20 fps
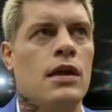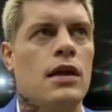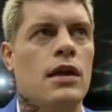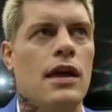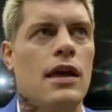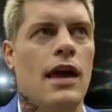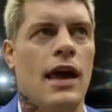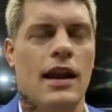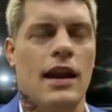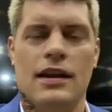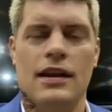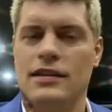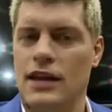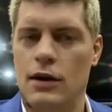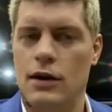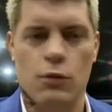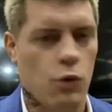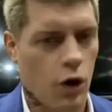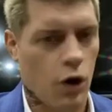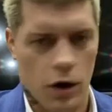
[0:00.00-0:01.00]
and it
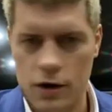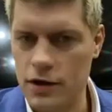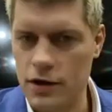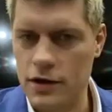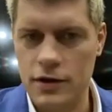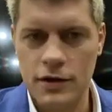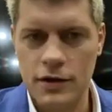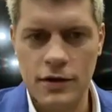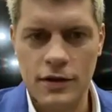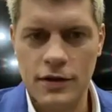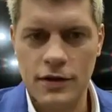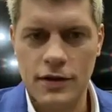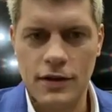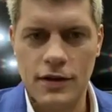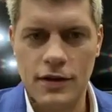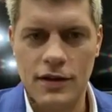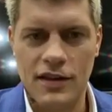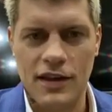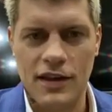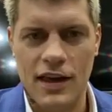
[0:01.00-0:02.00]
didn't work.
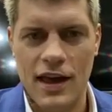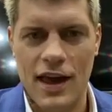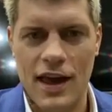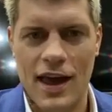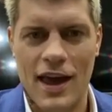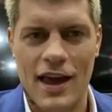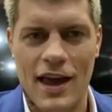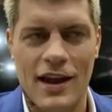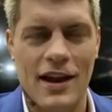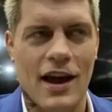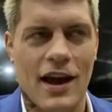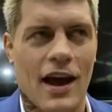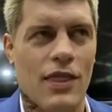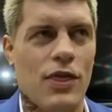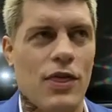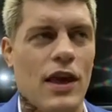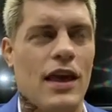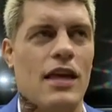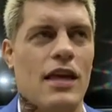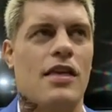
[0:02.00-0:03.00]
Mm-hmm. And I think his